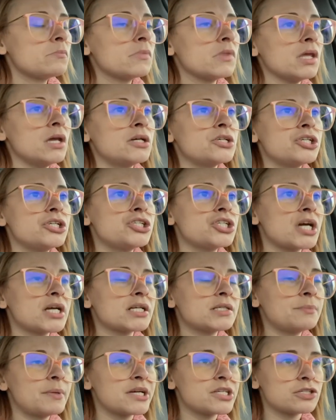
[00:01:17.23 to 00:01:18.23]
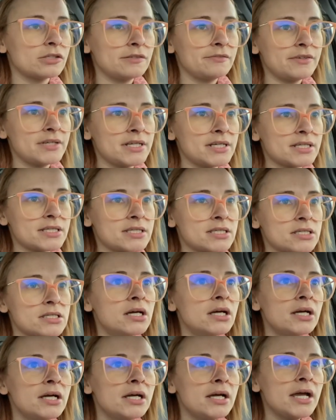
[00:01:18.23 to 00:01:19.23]
She checked my cervix,
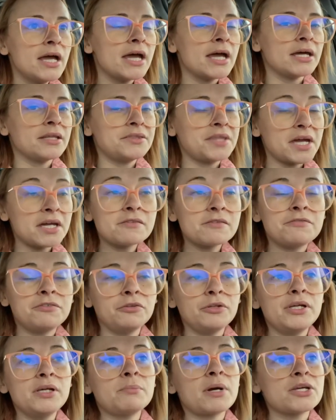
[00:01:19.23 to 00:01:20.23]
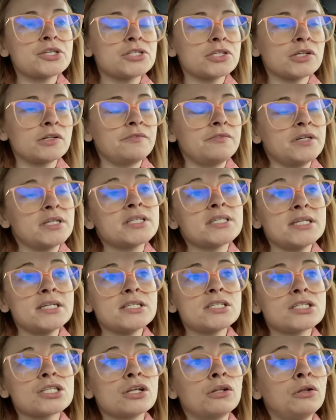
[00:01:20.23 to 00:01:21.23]
and thankfully my cervix
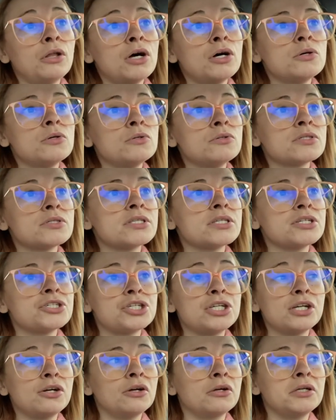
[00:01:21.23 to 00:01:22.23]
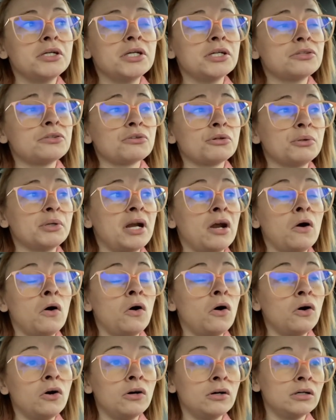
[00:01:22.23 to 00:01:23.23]
is closed. She couldn't get through it at
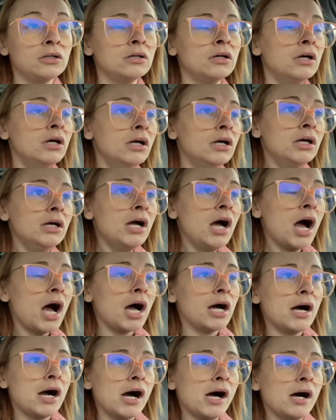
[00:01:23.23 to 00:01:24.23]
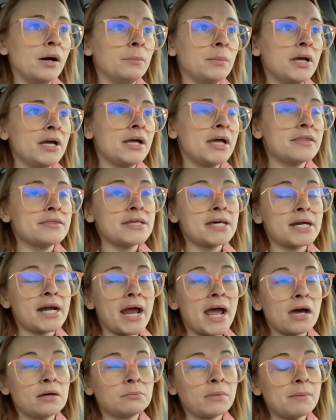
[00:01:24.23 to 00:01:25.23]
all. And then I
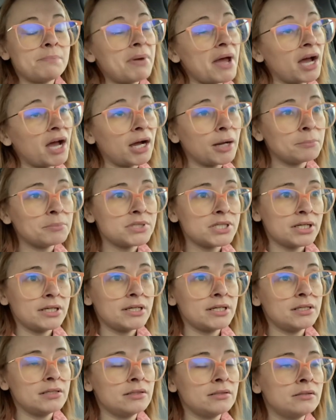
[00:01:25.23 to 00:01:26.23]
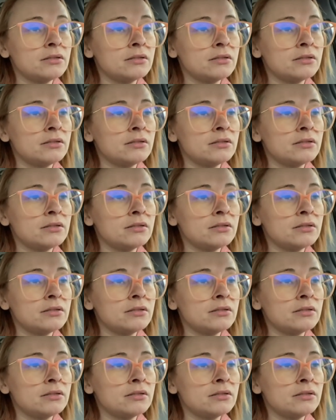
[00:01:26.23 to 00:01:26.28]
had my pap done.